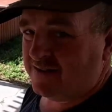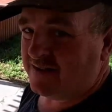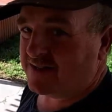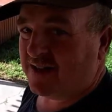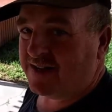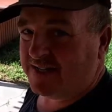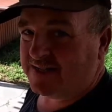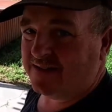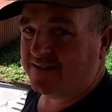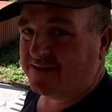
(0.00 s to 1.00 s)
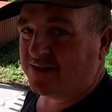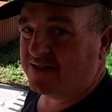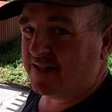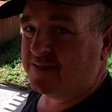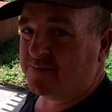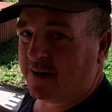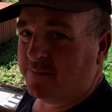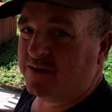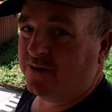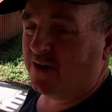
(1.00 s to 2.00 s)
is not easy. It's gonna take some
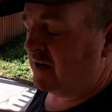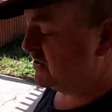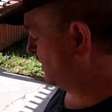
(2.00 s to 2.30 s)
time in the garage.